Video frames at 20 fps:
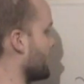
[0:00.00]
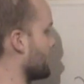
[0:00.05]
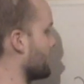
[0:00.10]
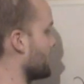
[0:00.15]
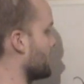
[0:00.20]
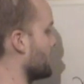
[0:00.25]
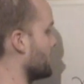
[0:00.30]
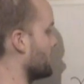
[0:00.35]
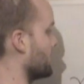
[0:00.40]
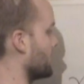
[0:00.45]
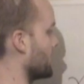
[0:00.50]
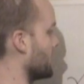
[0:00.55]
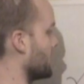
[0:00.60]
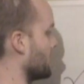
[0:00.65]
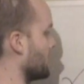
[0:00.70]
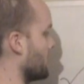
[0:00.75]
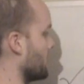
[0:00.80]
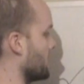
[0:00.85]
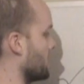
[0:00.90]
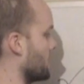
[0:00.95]
here, and then you
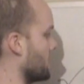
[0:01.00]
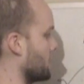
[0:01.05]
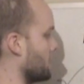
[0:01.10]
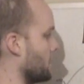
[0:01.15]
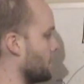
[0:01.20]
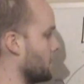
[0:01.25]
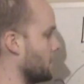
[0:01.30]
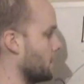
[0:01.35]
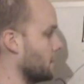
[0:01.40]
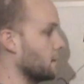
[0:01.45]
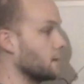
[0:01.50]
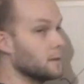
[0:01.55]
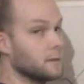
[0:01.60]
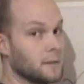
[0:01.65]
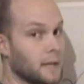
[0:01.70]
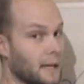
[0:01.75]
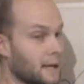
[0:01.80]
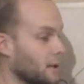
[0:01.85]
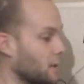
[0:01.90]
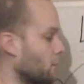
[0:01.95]
can
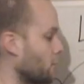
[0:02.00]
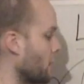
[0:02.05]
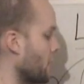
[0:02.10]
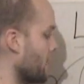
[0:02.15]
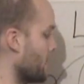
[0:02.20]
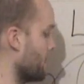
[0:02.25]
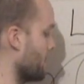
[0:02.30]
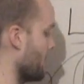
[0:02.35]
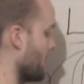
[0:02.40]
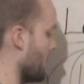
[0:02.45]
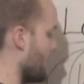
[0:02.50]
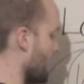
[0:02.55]
take it away.